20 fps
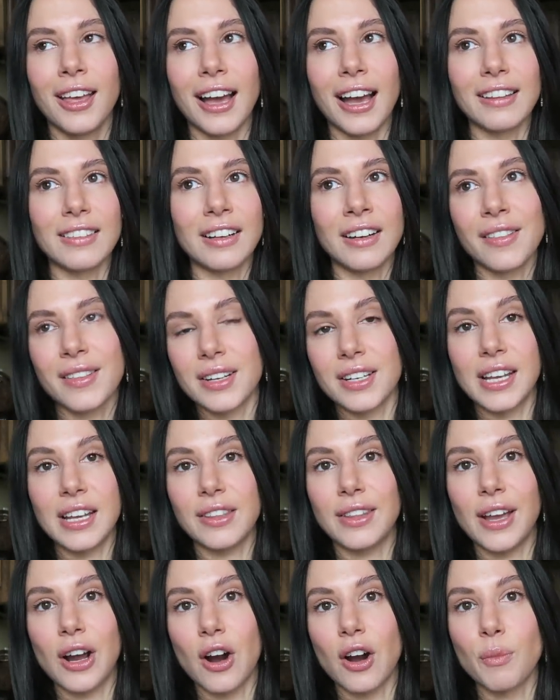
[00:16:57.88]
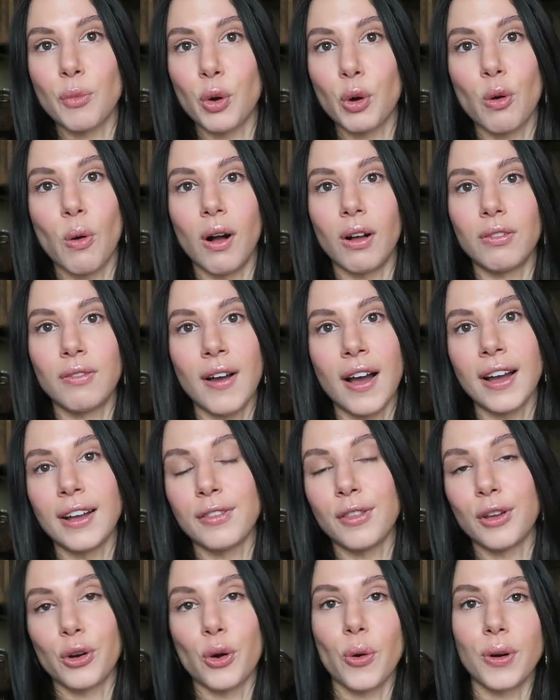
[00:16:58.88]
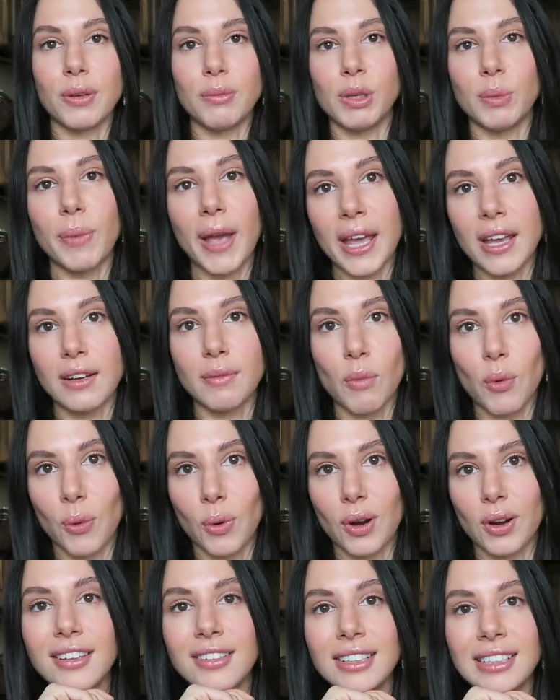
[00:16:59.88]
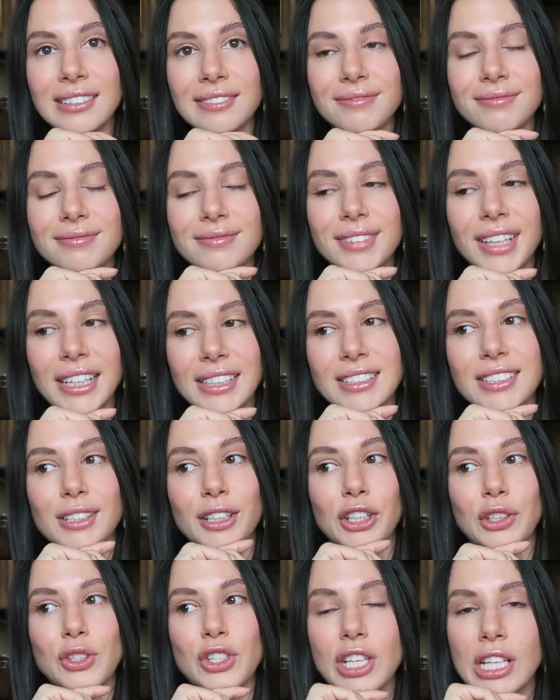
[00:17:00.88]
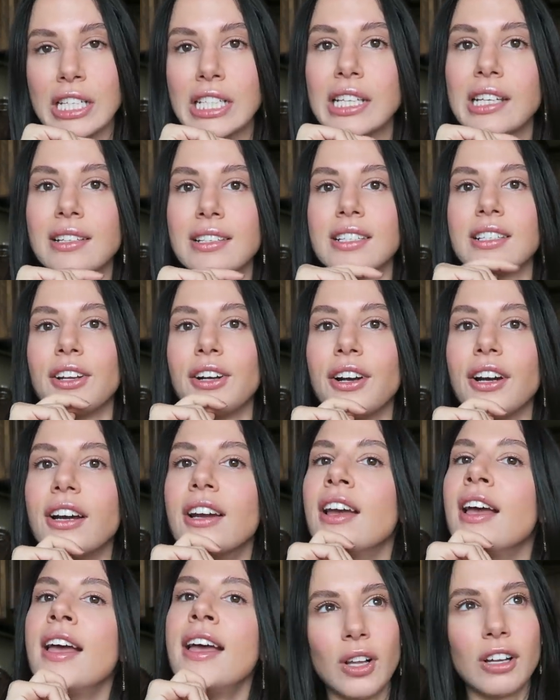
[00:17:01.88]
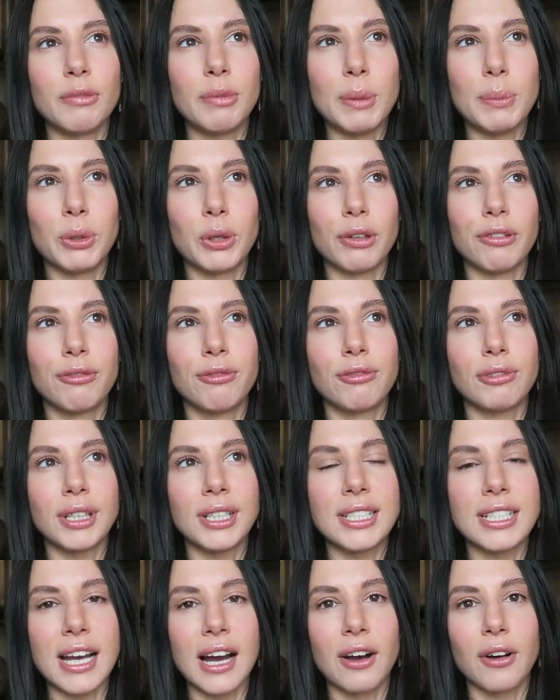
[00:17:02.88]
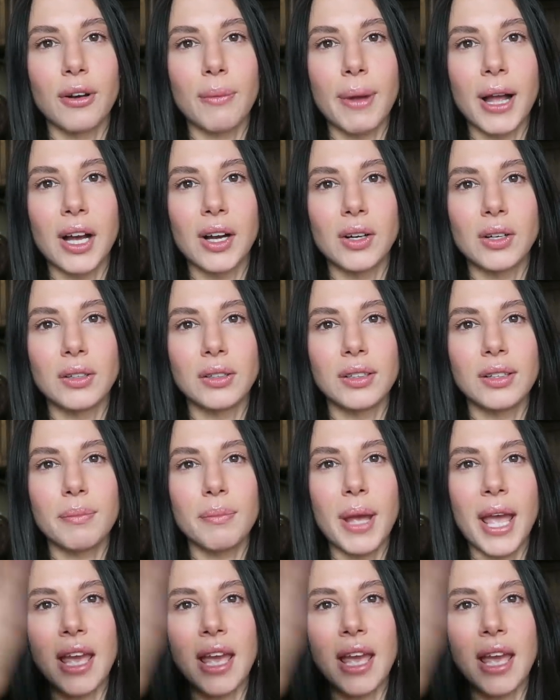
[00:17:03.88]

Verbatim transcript: at the end of the day, they are more qualified. They're going to be paid more. I think that's a huge thing to consider. A lot of people are freaked out about